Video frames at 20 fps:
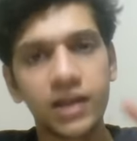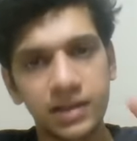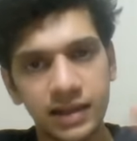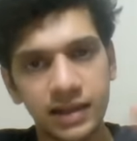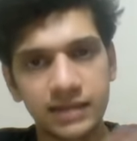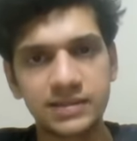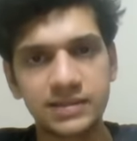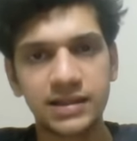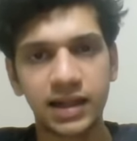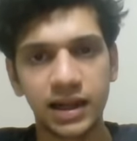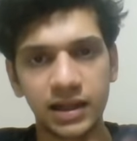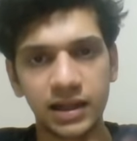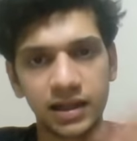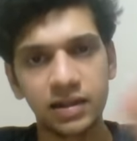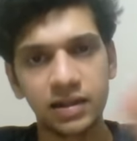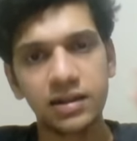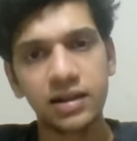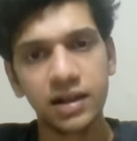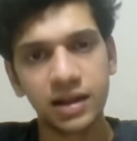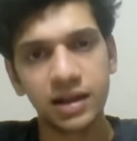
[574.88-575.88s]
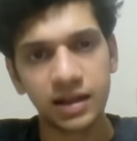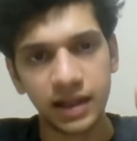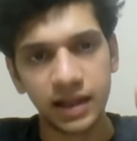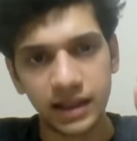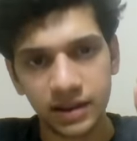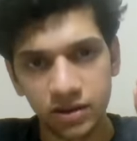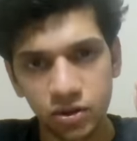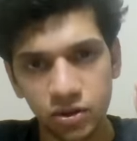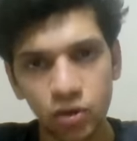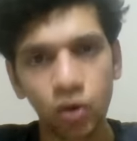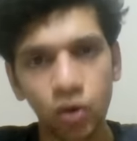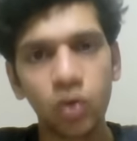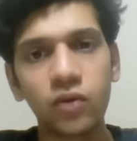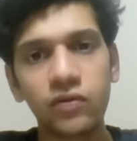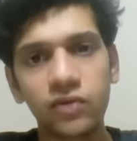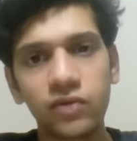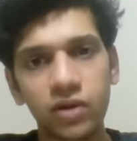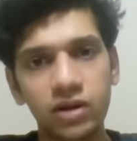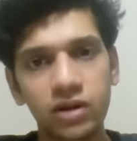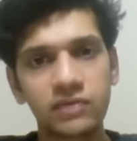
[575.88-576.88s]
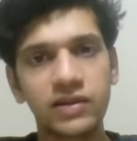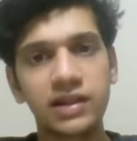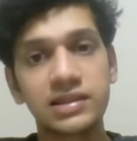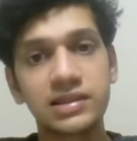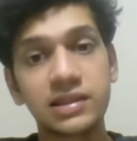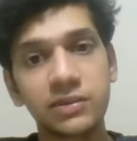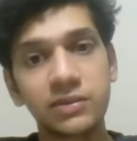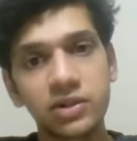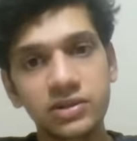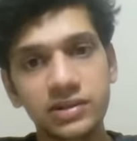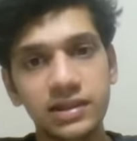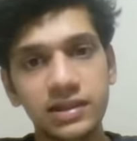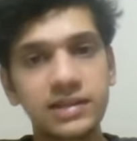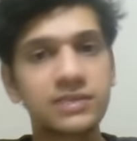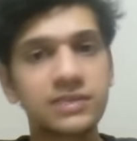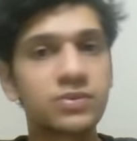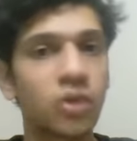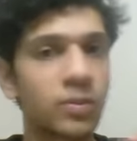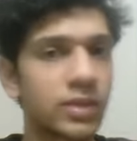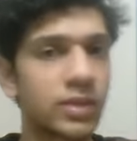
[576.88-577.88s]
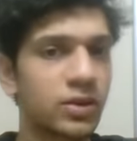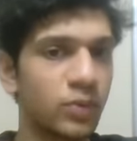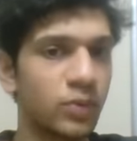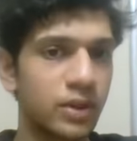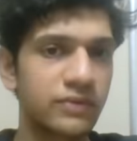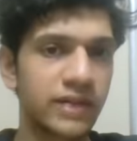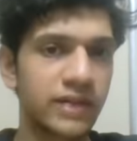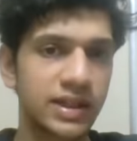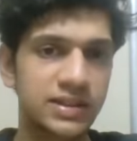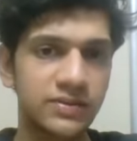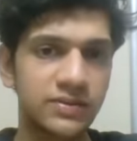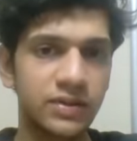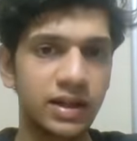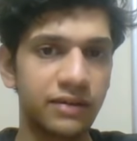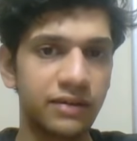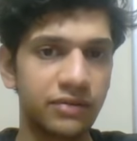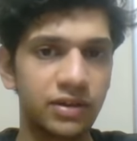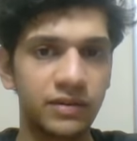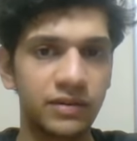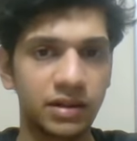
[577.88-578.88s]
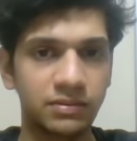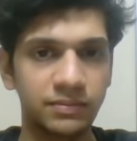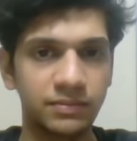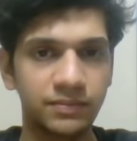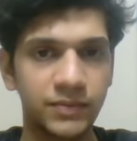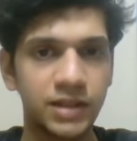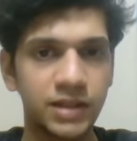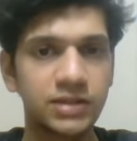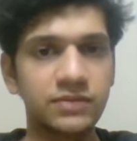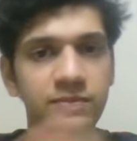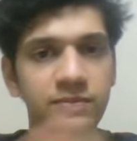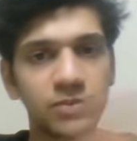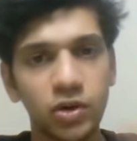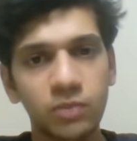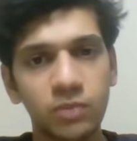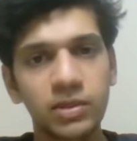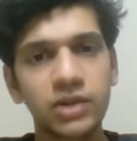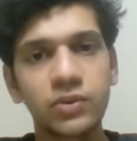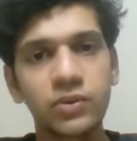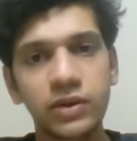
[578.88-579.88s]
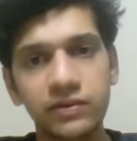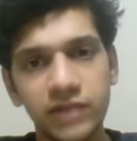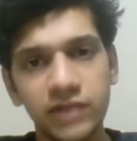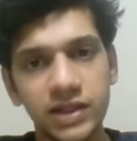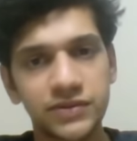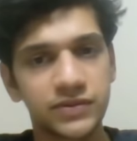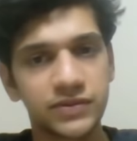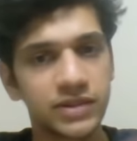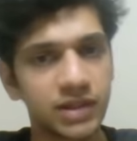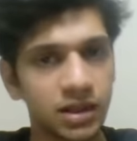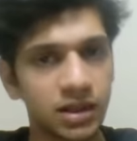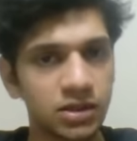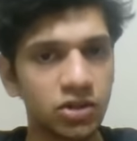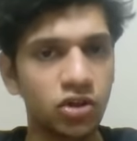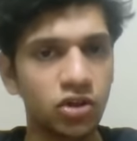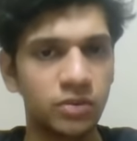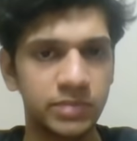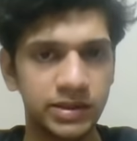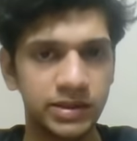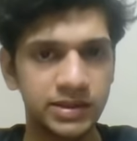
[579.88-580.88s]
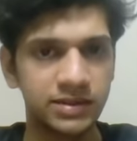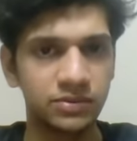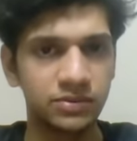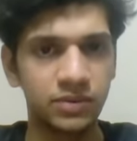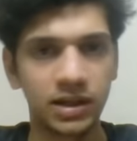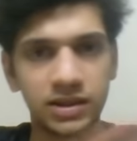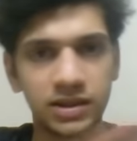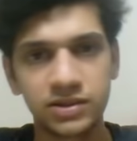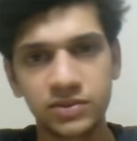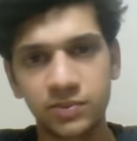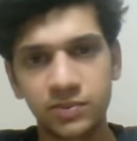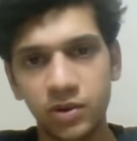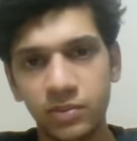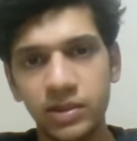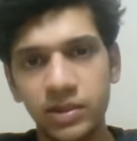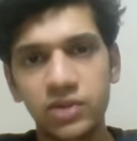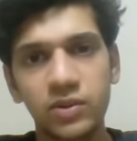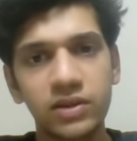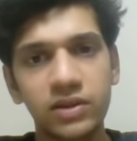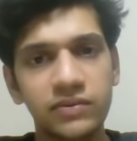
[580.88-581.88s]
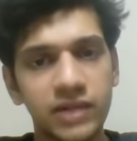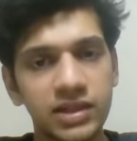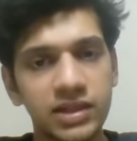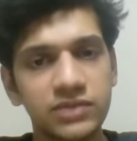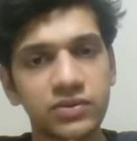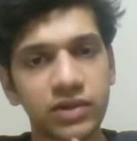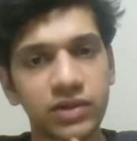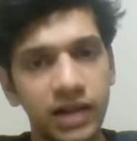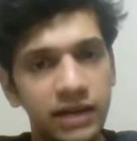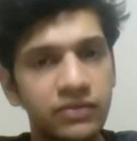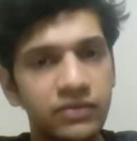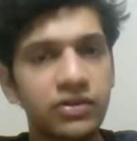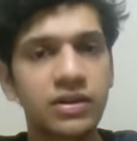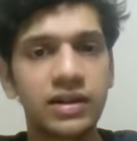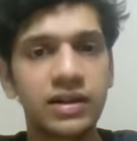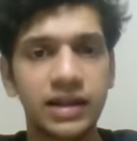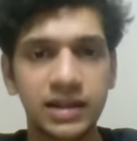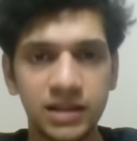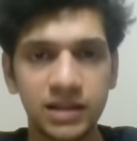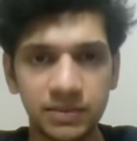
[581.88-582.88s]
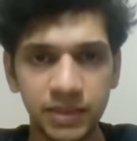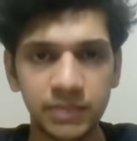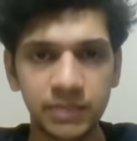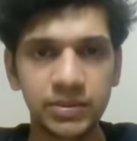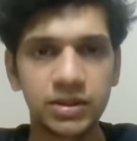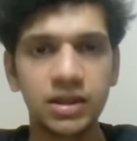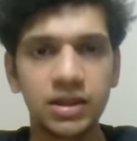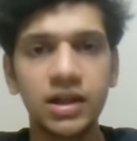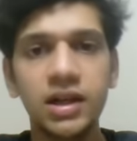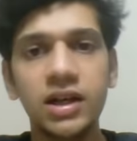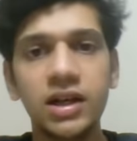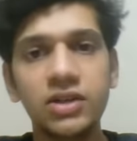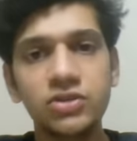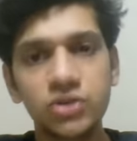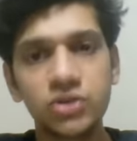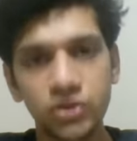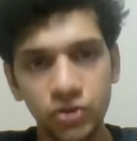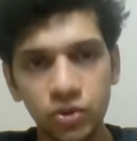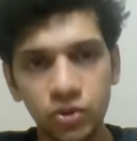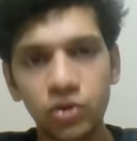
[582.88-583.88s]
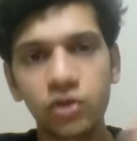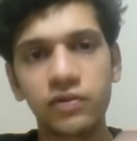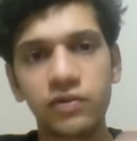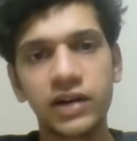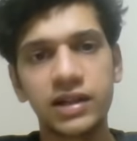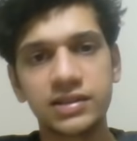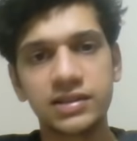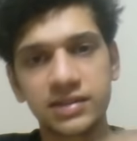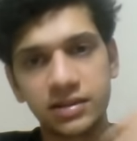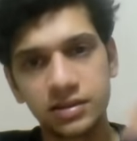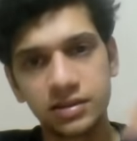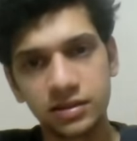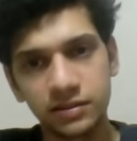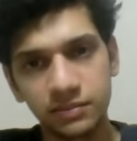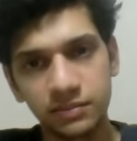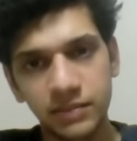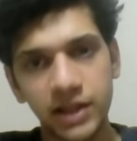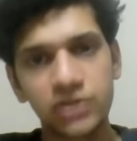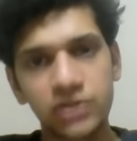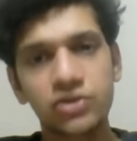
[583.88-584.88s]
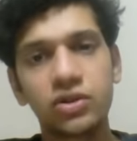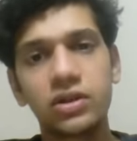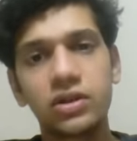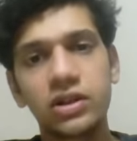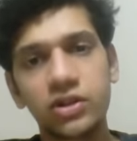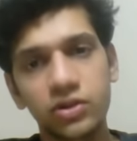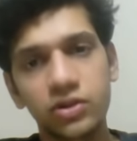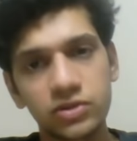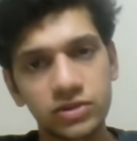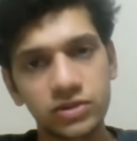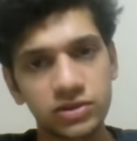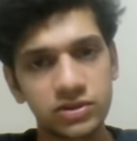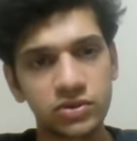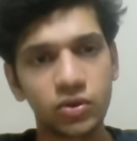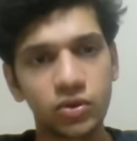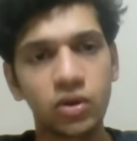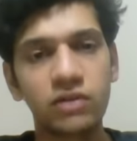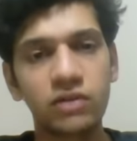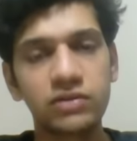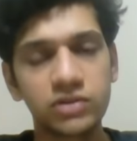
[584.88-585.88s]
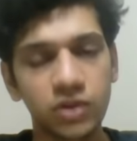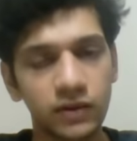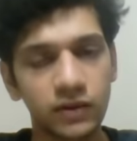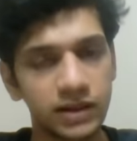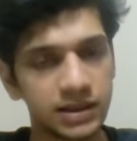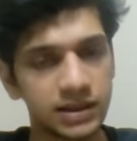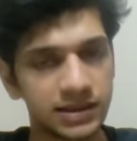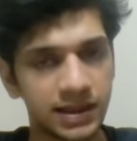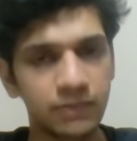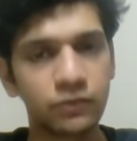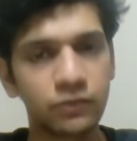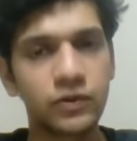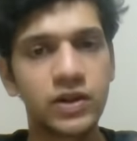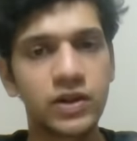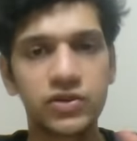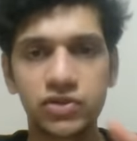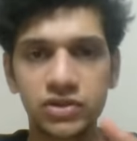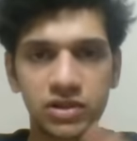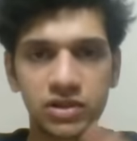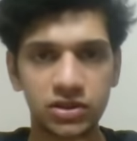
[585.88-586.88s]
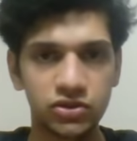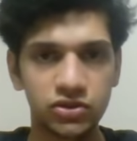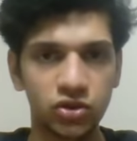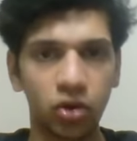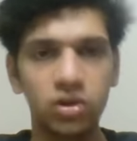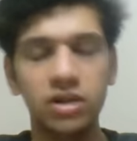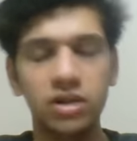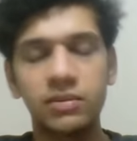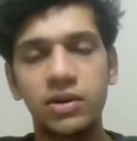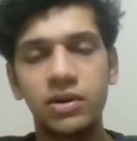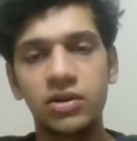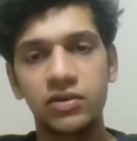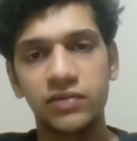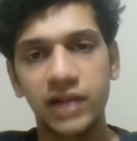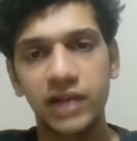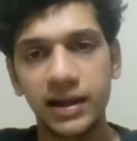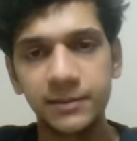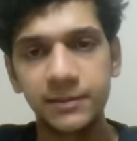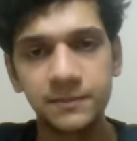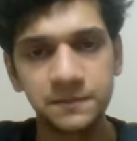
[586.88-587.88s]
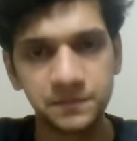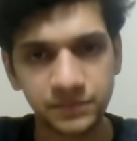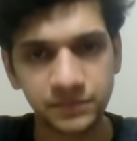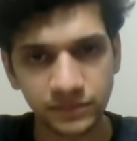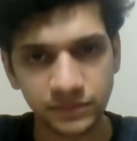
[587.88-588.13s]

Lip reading: That's the idea. Like go for it faster because it's probably going fast for everyone. It's probably going fast for the other toppers as well. It's probably going fast for everyone taking the paper. So you go faster, make sure that you're solving the same questions in a shorter amount of time.